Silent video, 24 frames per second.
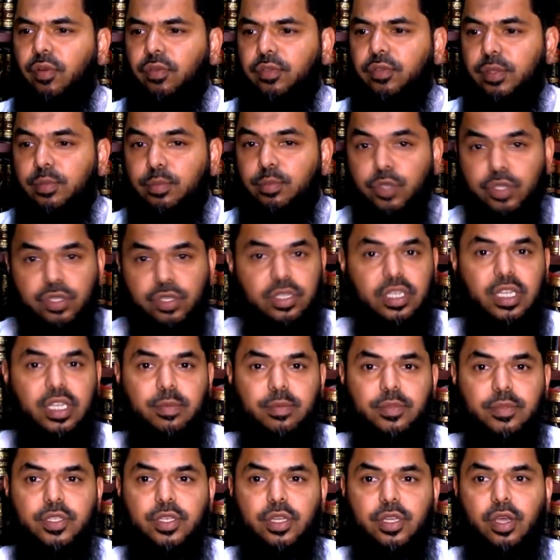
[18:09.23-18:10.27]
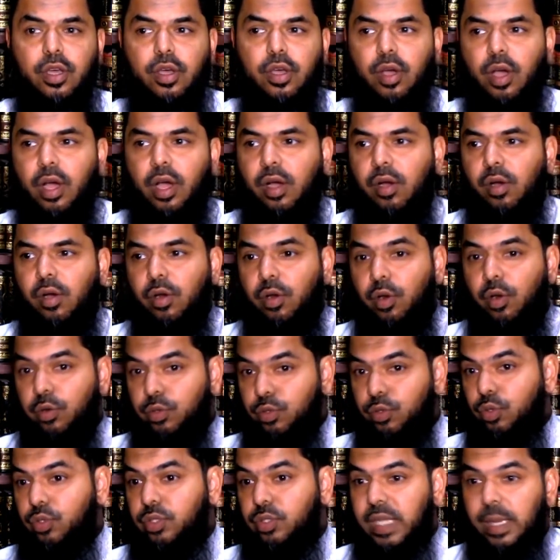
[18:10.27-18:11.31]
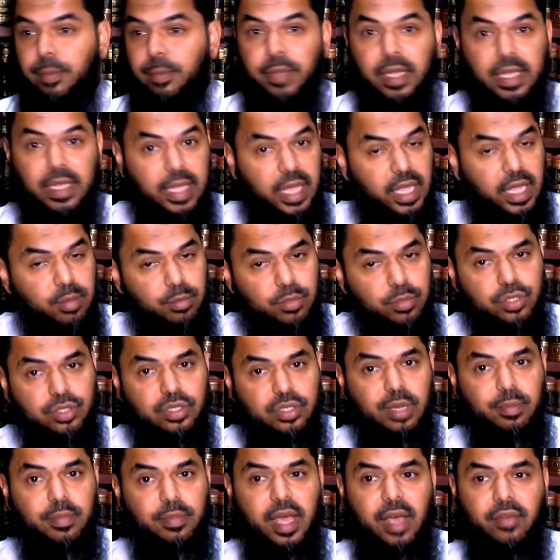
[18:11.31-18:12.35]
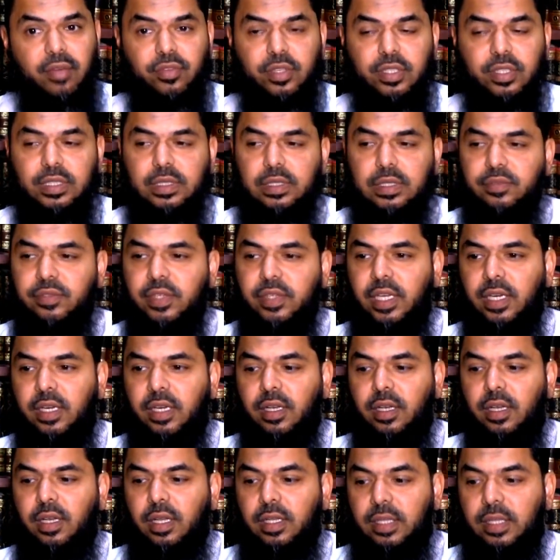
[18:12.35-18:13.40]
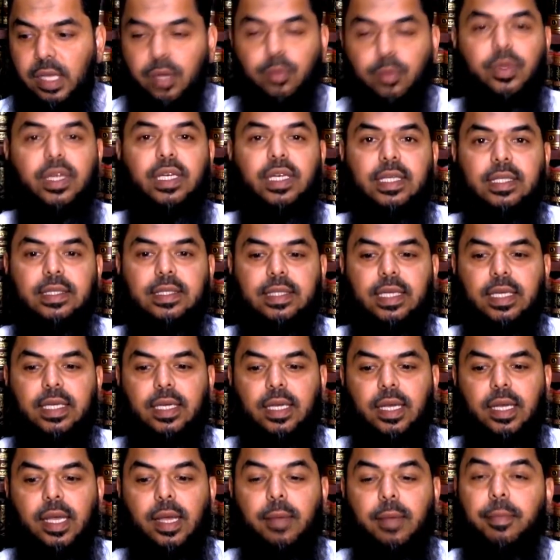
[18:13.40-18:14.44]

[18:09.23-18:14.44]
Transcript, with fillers: of the Muslims uh, or, or those that became Muslim after this event that witnessed it.